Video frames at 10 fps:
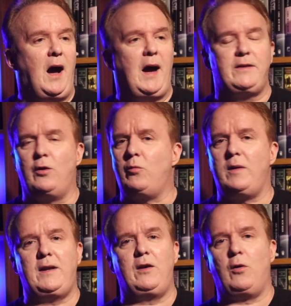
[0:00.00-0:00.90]
I don't
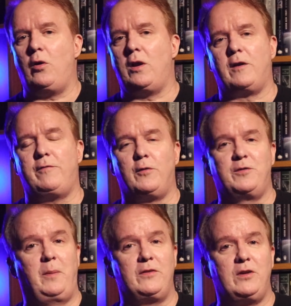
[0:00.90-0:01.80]
really hear a whole lot of
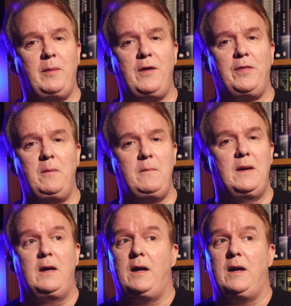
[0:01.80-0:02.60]
folks buzzing about them.